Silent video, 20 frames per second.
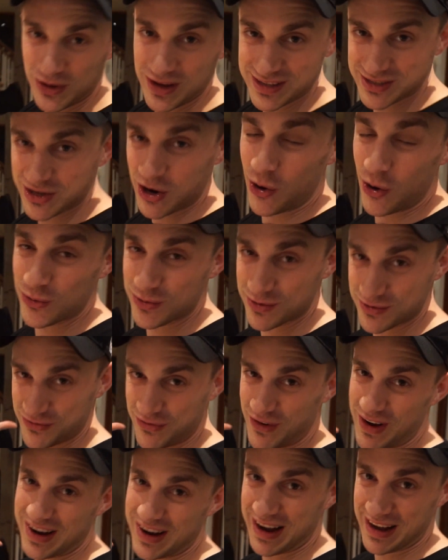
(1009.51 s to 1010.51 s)
It's cold as
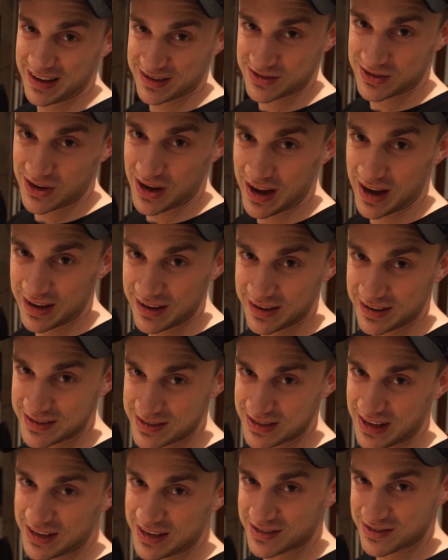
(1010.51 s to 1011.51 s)
outside.
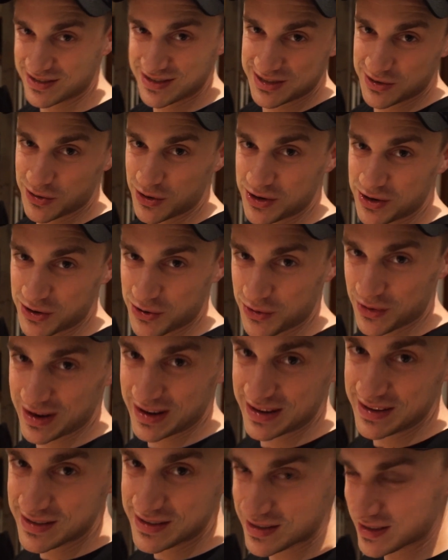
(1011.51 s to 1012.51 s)
It's like zero
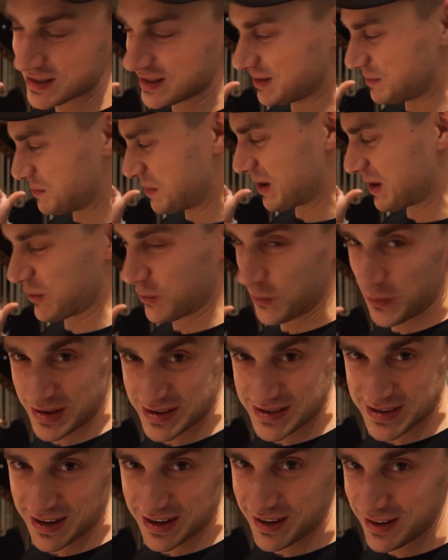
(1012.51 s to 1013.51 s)
degrees, middle of
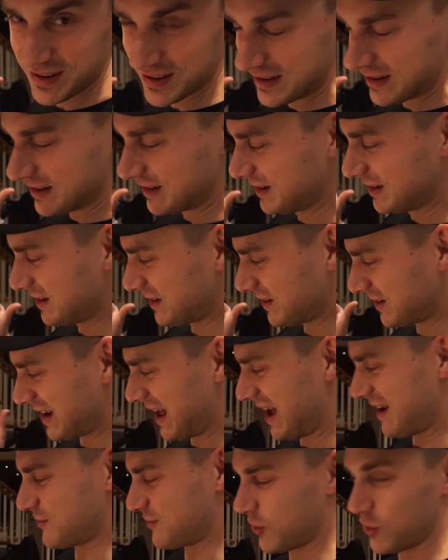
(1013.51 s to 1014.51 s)
winter. I've
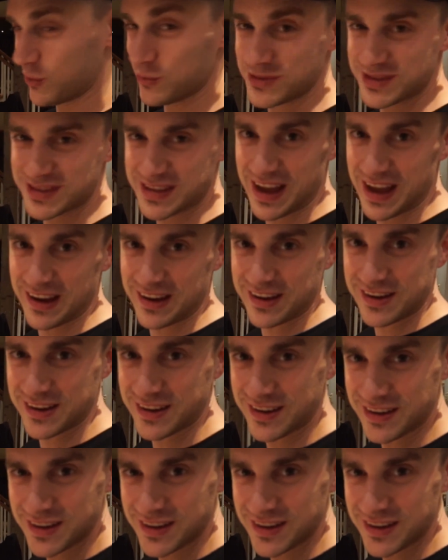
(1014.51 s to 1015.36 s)
got to have cold steak.